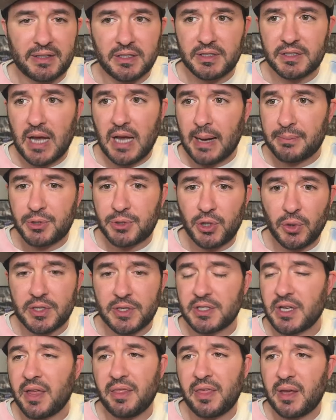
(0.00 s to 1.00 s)
top
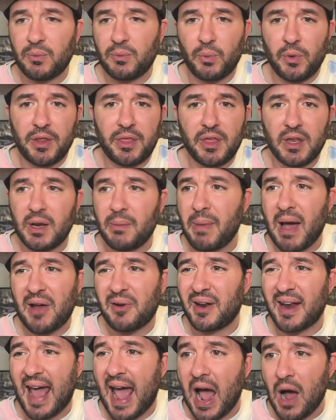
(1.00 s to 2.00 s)
choice. And then within about
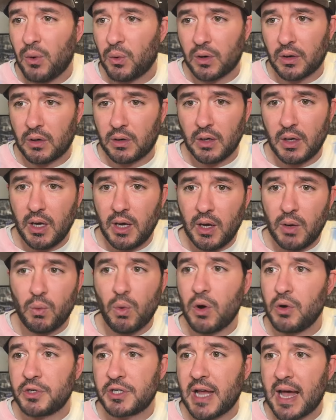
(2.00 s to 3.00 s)
an hour,
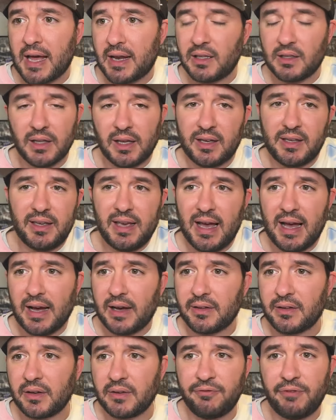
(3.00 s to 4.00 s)
Woj had it like,
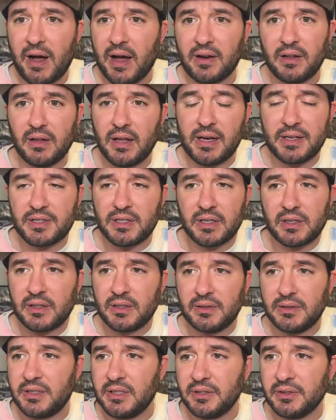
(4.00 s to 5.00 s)
yeah, they're finalizing
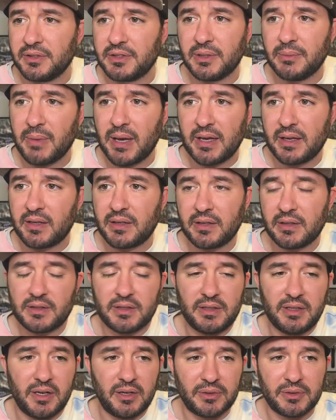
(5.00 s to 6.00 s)
a deal to make,
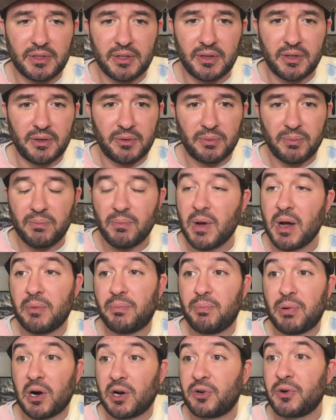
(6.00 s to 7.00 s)
you know, they're
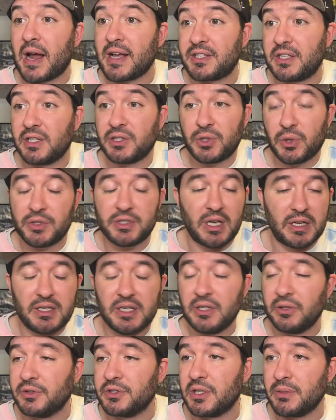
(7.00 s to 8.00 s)
progressing towards a
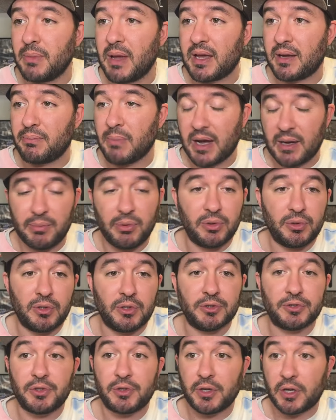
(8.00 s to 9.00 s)
deal to make Mike
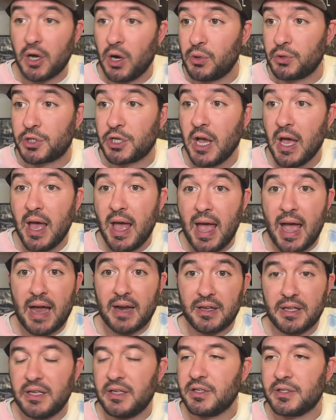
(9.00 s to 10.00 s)
Budenholzer the coach.
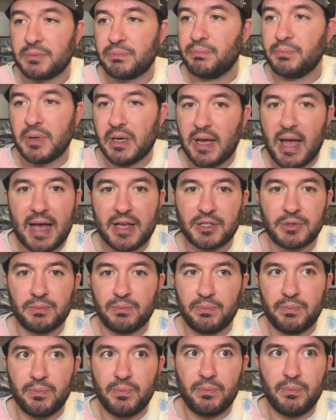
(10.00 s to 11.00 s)
And he has
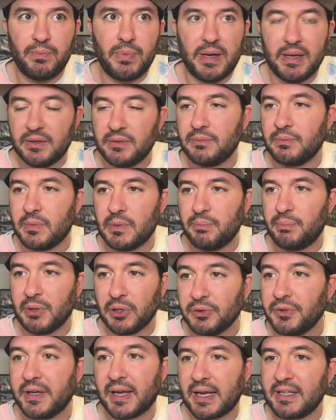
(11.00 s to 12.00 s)
been
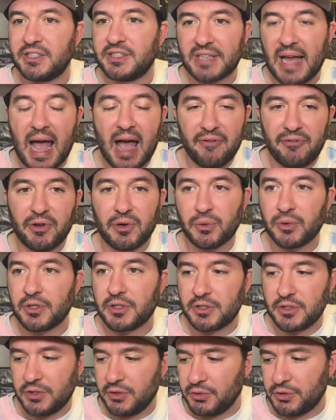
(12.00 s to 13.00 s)
building a staff in
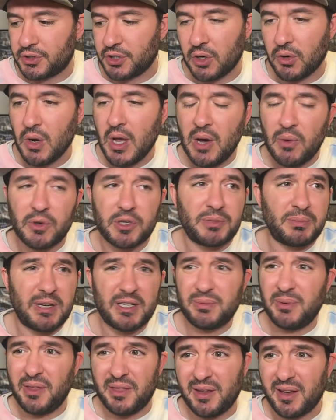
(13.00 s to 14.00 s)
order to do so, which
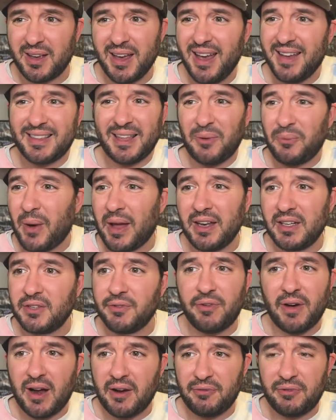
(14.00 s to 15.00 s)
makes me think they waited to
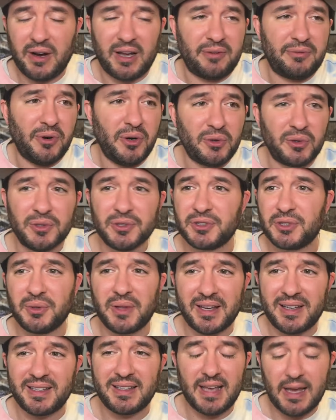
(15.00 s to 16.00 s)
fire Frank Vogel so
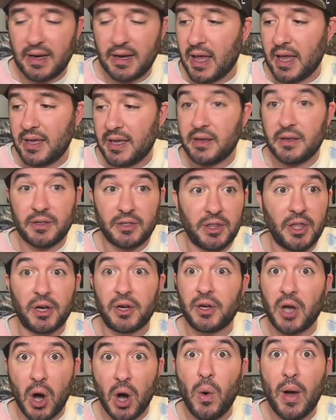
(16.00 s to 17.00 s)
they could get the
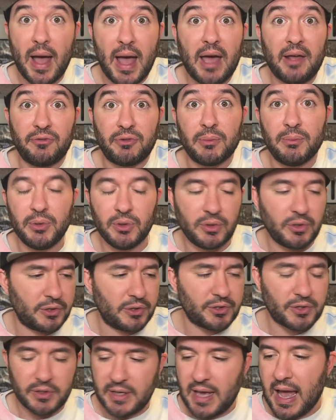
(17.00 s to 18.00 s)
go ahead from
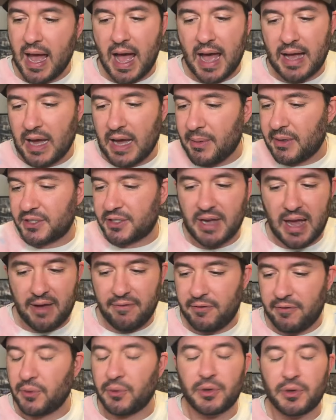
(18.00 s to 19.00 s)
Budenholzer. Yeah, I got my
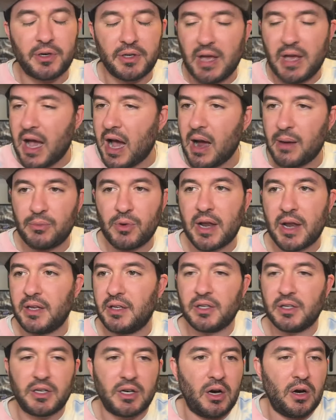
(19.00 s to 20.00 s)
staff in order. Yeah, I'm ready
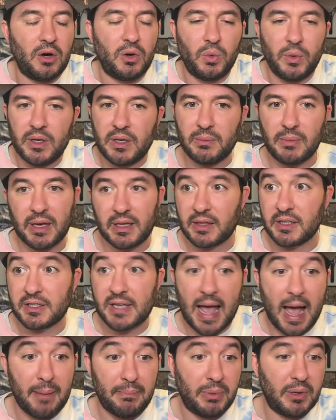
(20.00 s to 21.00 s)
to go. We can make this
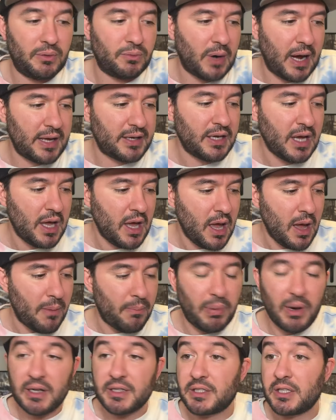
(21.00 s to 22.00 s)
happen. Right.
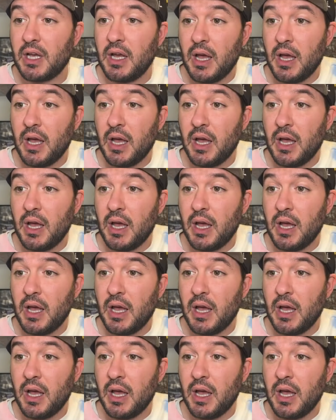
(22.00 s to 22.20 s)
But